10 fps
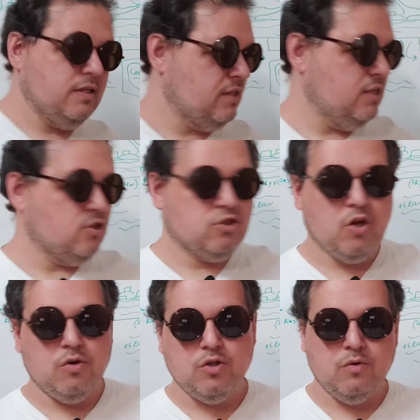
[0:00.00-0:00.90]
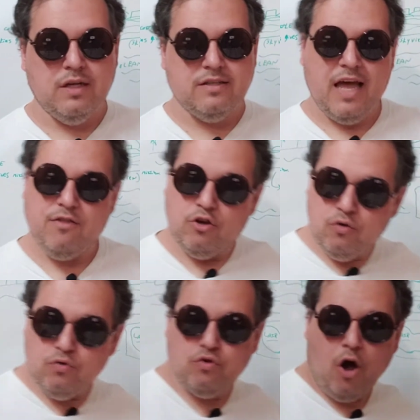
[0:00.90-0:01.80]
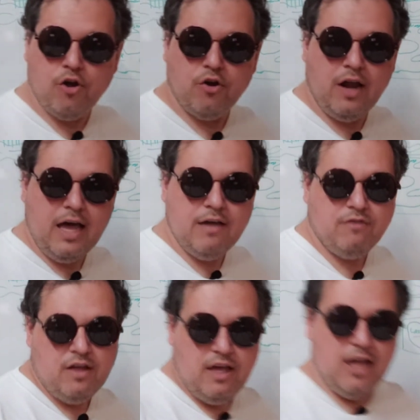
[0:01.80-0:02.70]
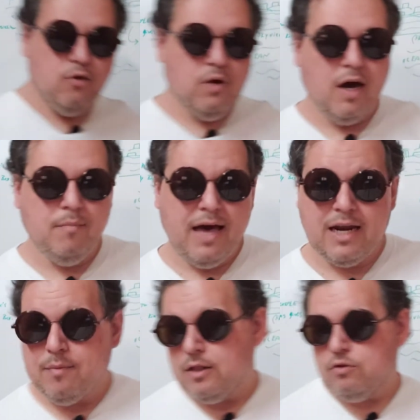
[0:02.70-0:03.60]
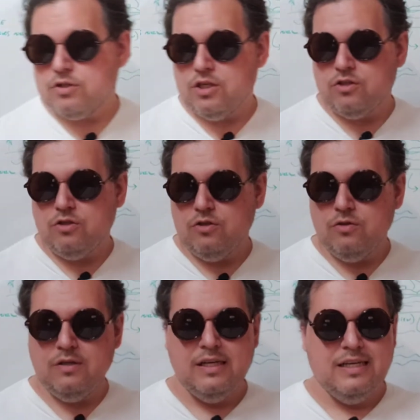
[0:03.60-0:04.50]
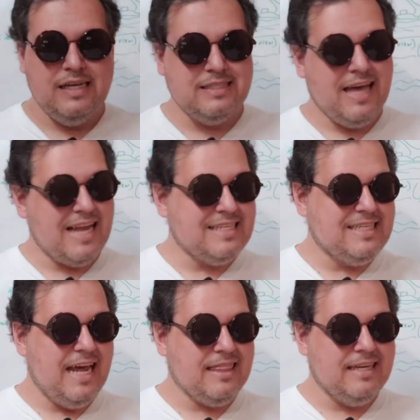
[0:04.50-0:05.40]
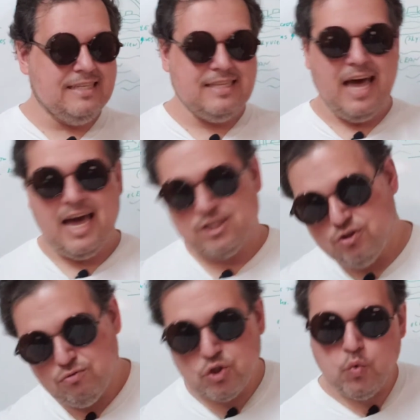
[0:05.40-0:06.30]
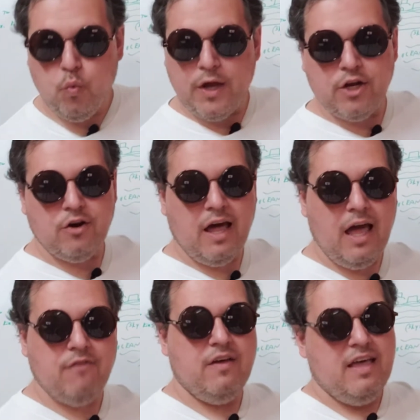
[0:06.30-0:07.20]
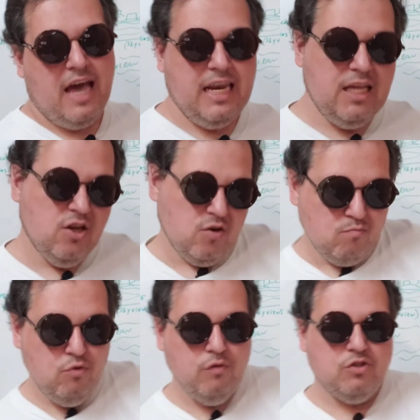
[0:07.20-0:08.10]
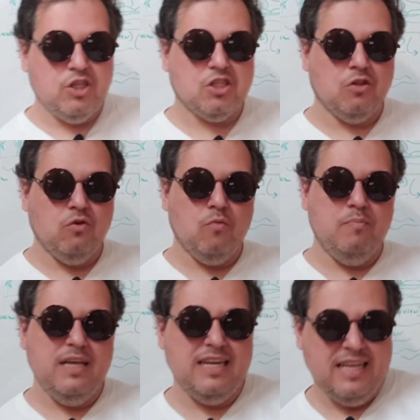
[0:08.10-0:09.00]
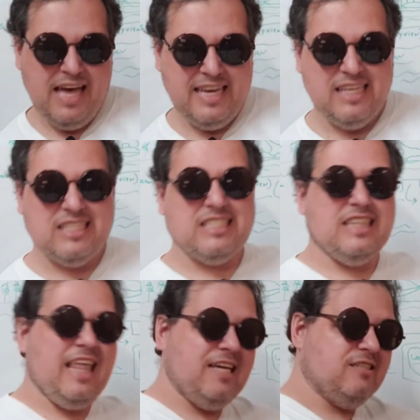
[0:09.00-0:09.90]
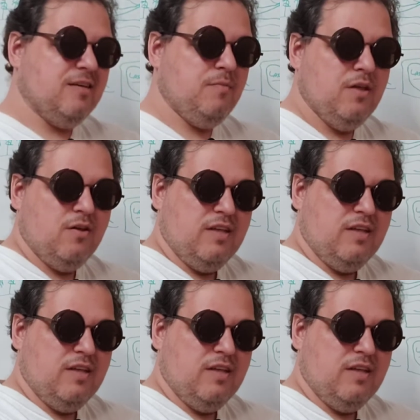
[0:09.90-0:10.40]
does this and so-and-so does that. Then you draw your knife and you come at him and he looks at you. He's got death in his eyes, and you swing your knife and he moves just a little bit and you slice him,